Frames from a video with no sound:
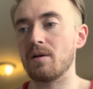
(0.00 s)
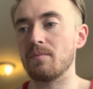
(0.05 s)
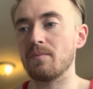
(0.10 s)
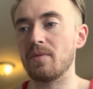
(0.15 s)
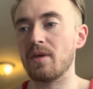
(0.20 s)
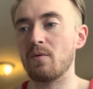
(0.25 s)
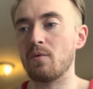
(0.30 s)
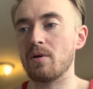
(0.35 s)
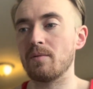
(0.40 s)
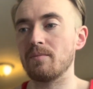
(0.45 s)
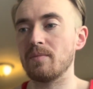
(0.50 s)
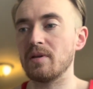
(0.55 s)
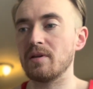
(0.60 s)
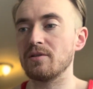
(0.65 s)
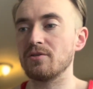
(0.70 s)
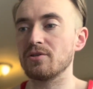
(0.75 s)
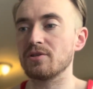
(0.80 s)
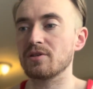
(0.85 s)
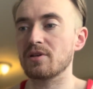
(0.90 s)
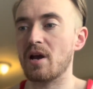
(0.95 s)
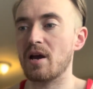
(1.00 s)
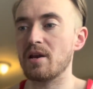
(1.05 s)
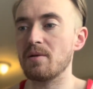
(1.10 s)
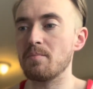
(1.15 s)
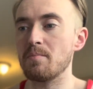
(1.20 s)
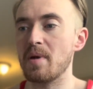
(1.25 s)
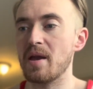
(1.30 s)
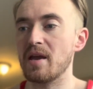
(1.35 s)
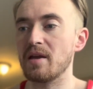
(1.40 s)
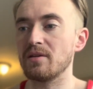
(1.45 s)
They want me to just kind of
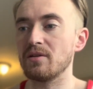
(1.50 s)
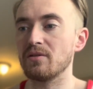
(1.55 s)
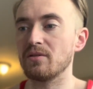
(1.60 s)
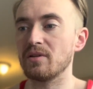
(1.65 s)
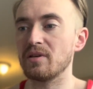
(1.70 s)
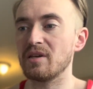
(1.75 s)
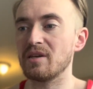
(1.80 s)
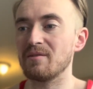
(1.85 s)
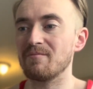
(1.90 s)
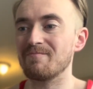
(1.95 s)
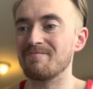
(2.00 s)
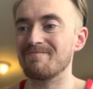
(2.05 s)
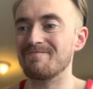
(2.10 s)
manually